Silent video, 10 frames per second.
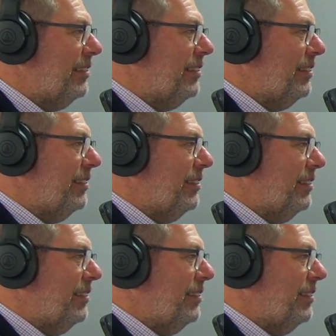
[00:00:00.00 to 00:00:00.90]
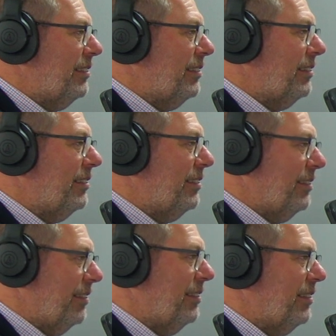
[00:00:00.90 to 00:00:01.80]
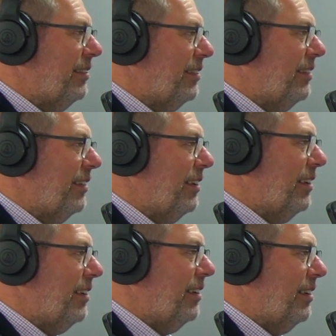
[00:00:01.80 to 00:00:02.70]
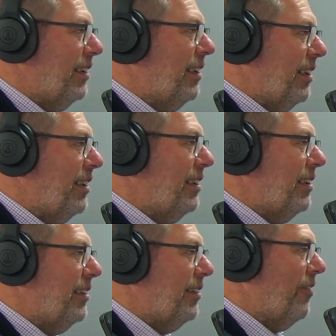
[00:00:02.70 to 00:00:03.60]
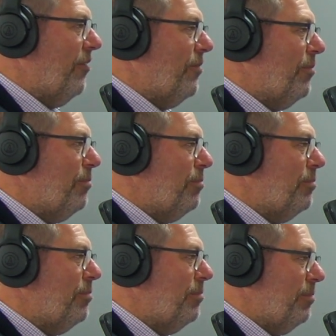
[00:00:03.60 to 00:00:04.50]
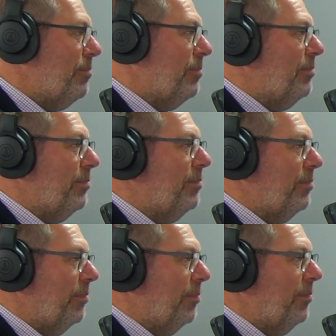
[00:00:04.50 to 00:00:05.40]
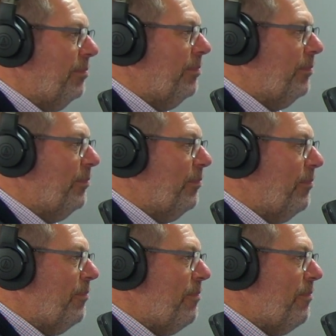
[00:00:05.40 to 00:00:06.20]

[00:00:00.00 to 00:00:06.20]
The person shown says nothing.